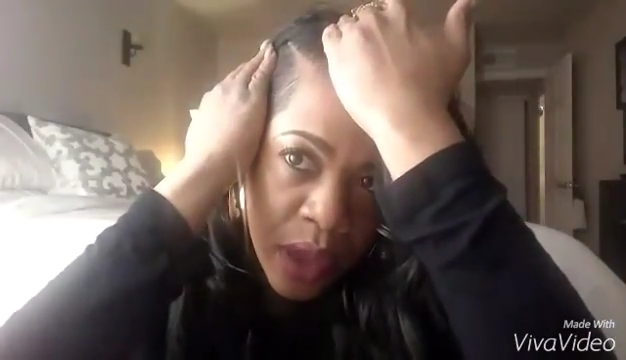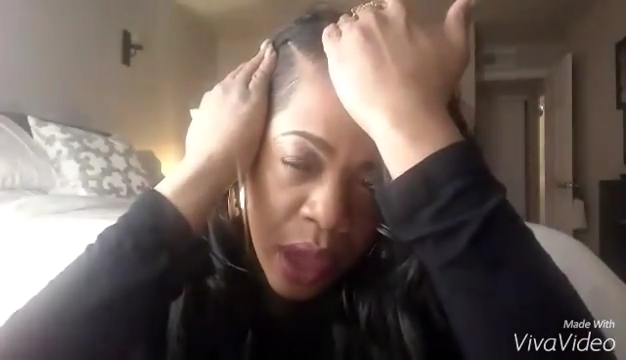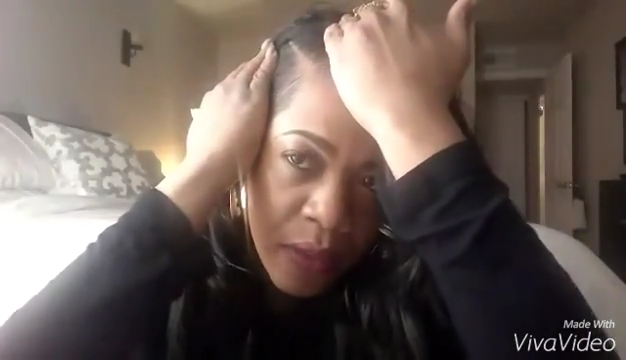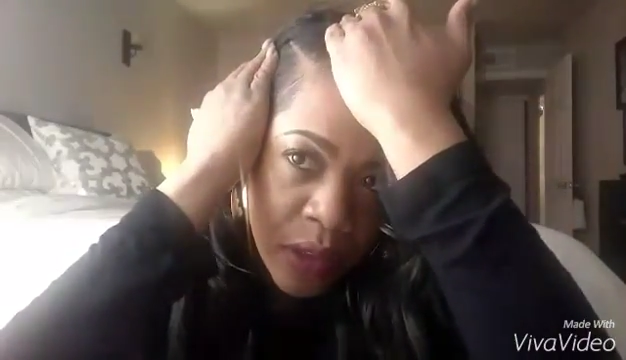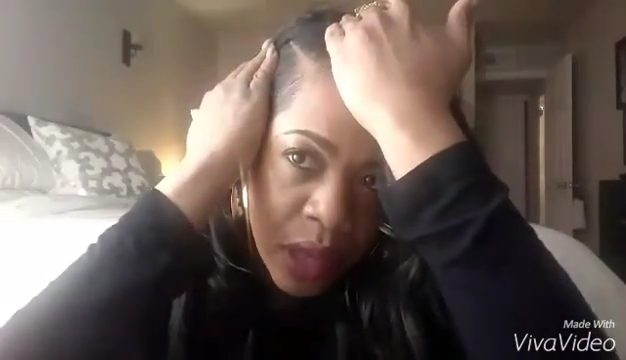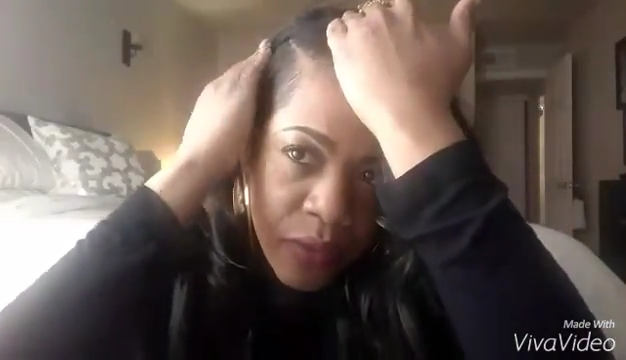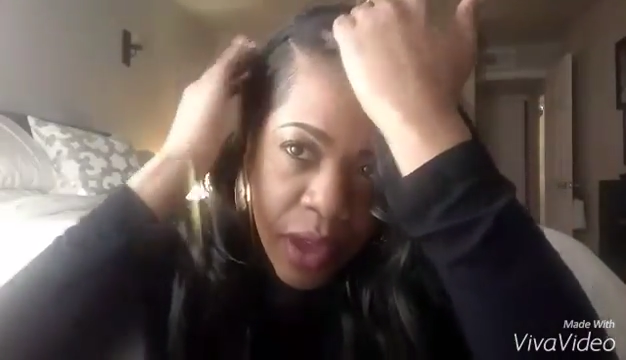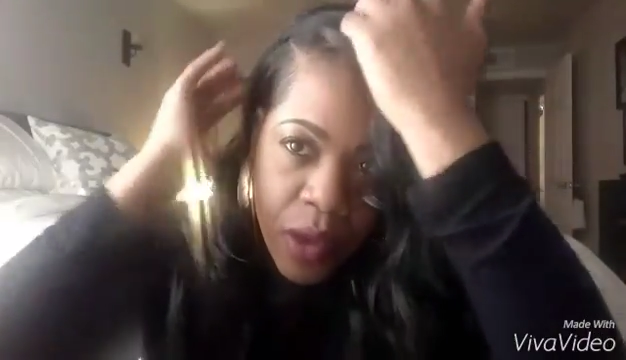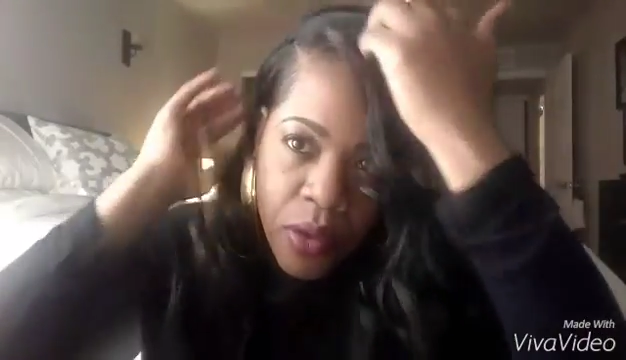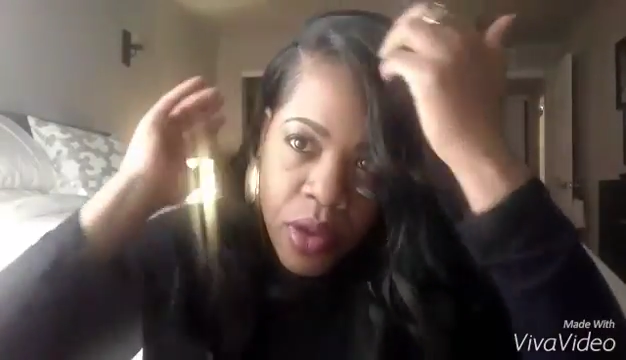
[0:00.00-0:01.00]
I have a leave
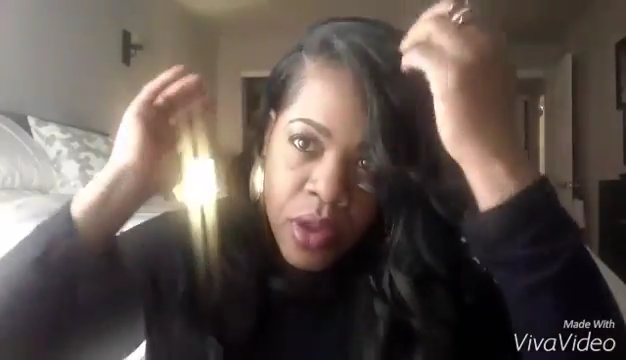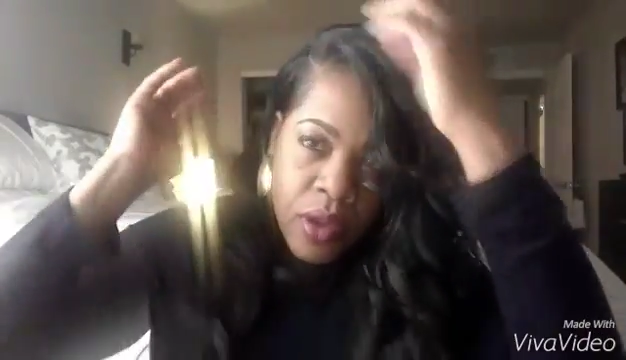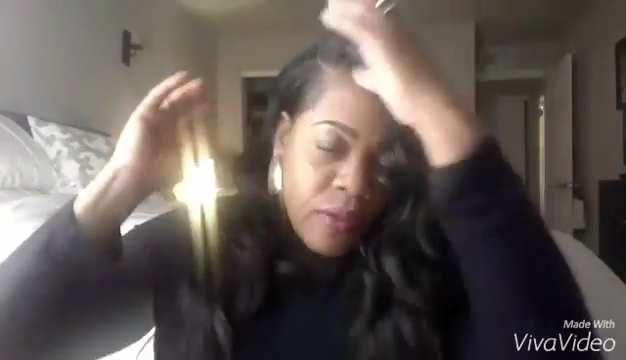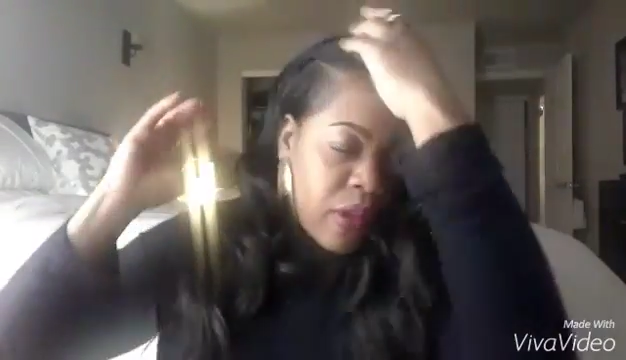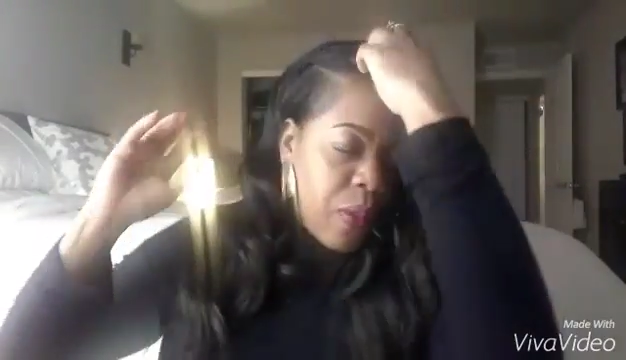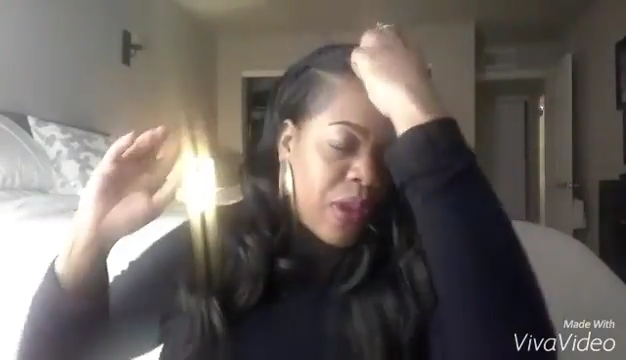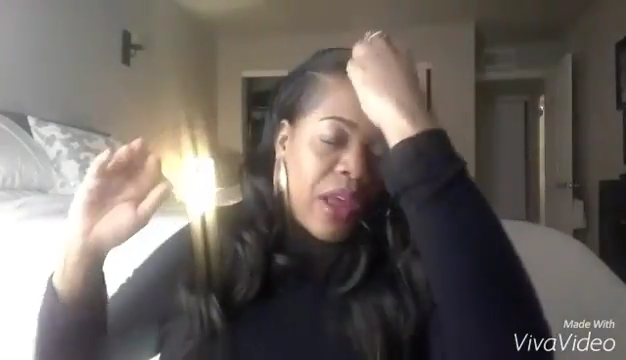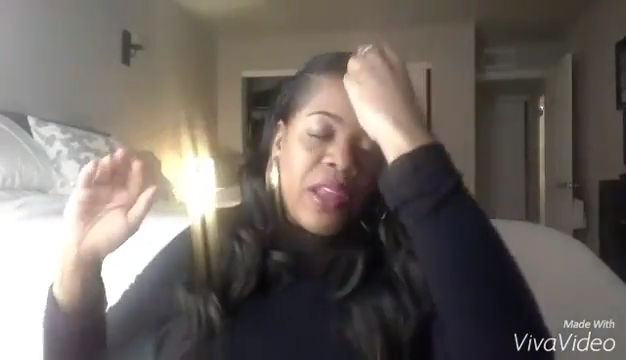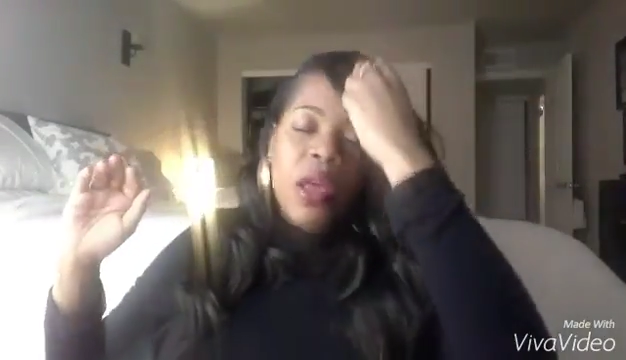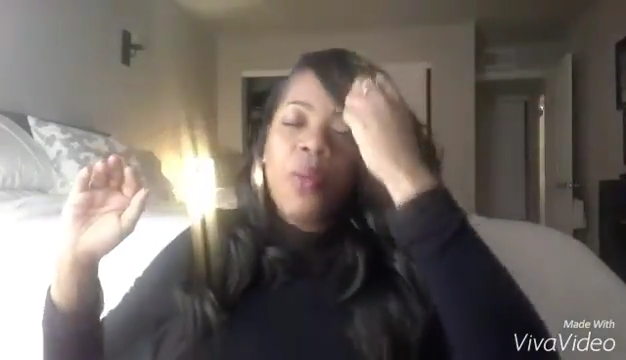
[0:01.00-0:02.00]
out. So what
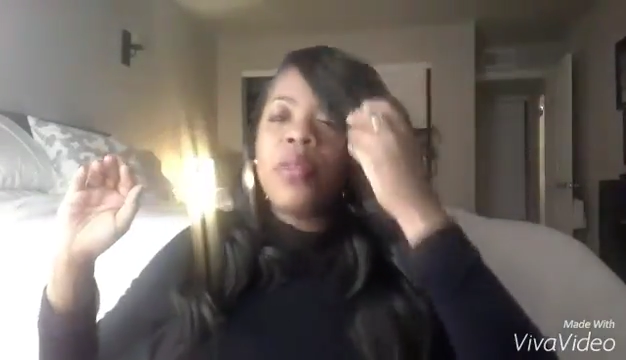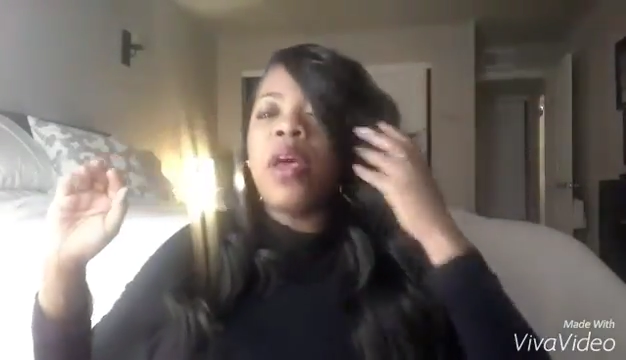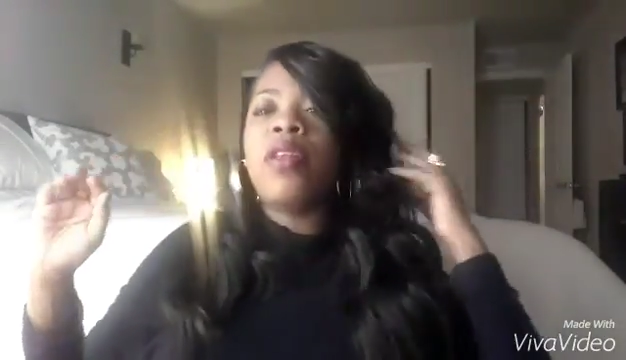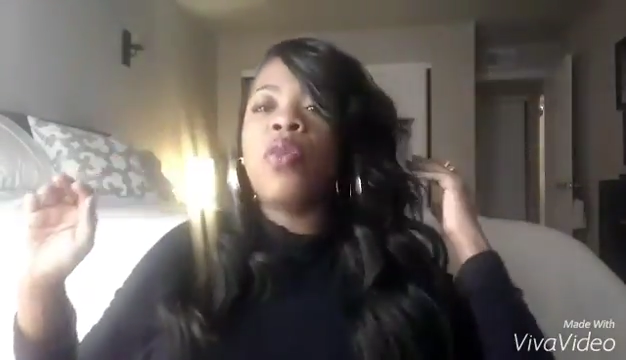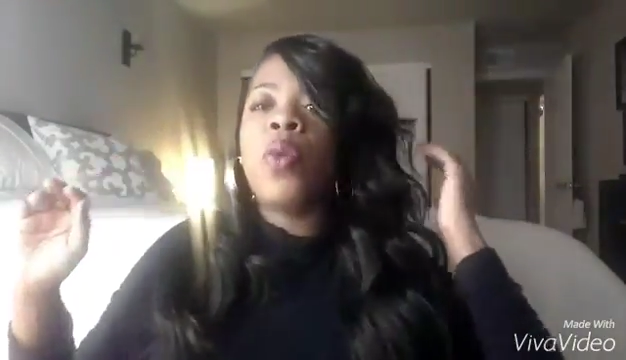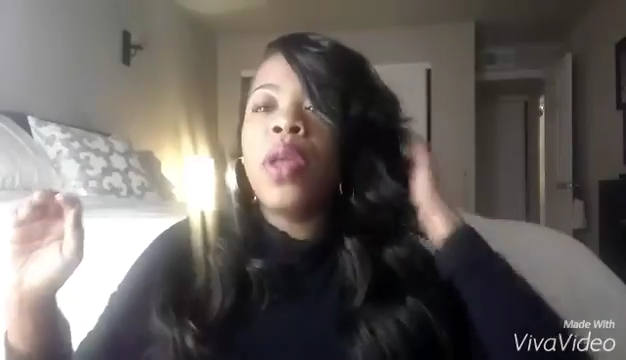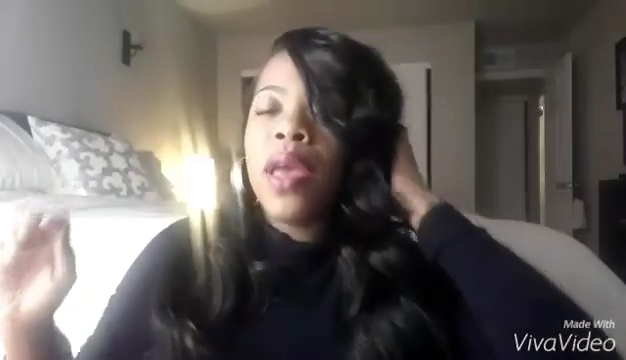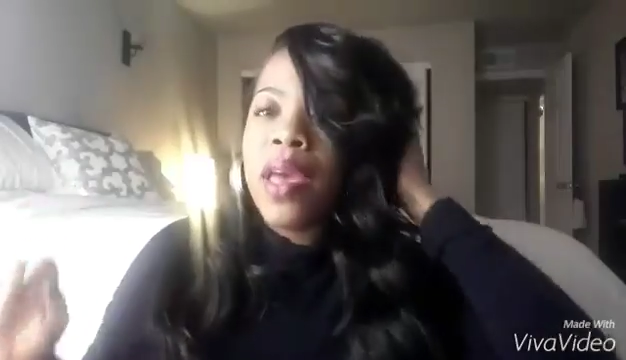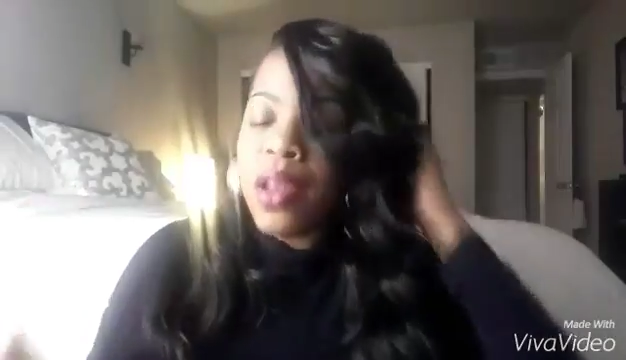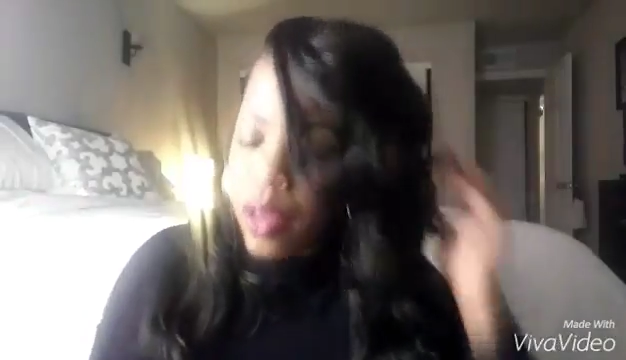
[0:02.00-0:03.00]
I did was I just went
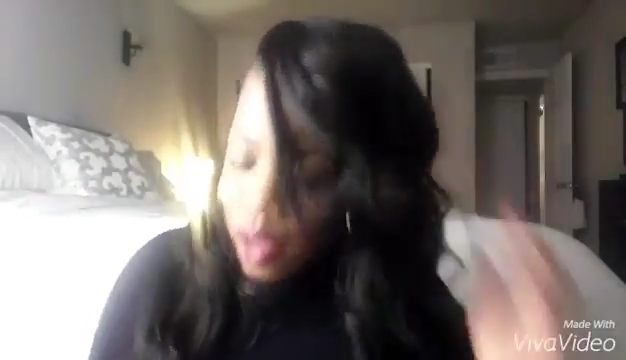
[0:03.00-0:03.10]
ahead